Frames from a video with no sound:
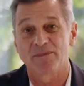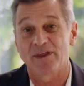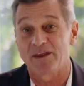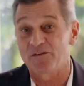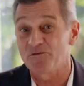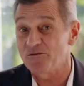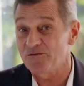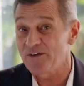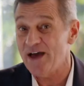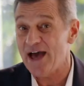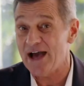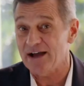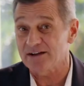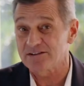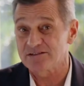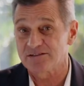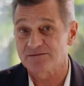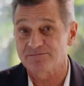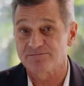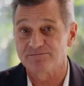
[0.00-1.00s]
In
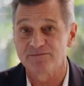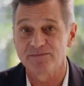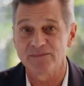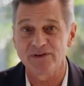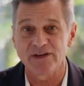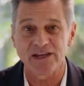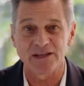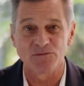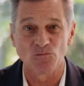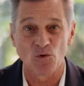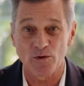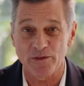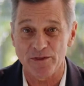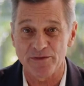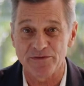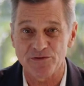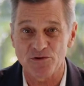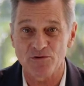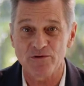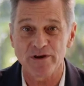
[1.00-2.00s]
fact, in more
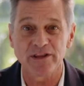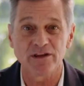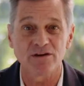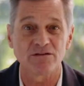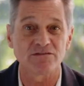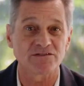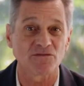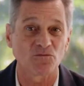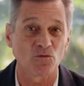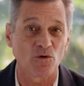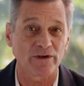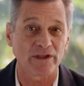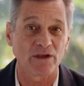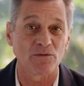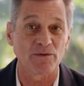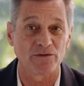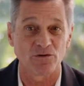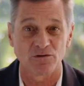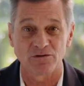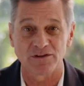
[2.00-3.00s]
than 30 years of working
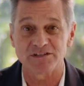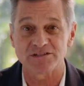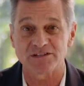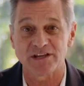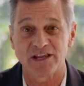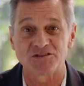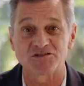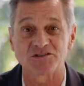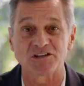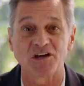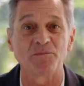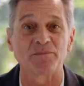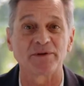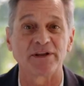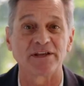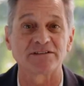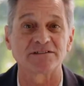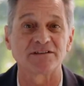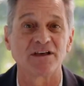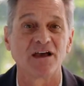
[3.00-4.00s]
with early stage
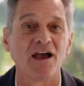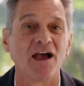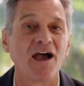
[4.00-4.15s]
companies,